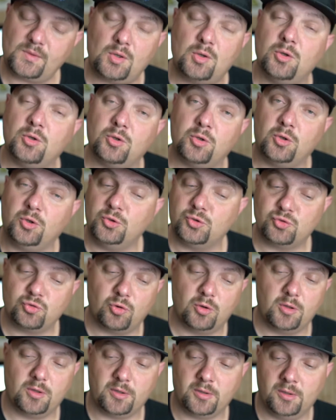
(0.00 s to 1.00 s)
on the
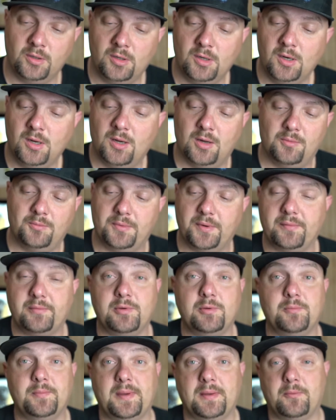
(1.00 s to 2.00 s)
controller, whatever
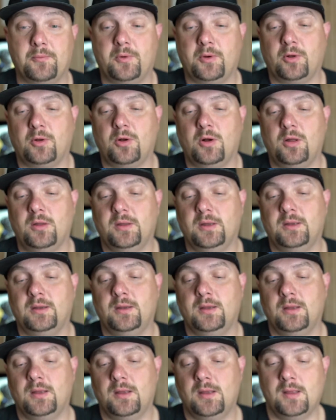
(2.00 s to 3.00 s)
you may want to call it.
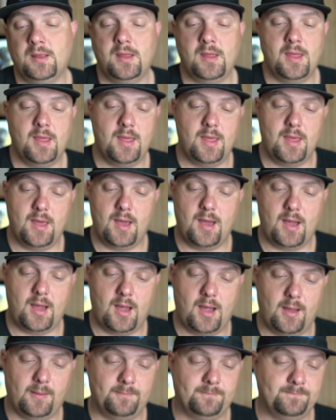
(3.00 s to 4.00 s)

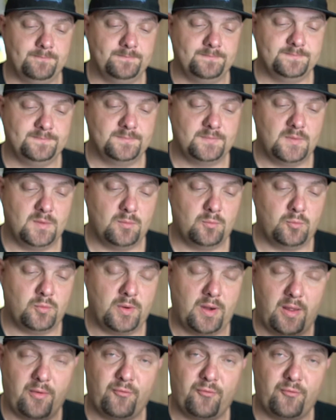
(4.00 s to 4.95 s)
When I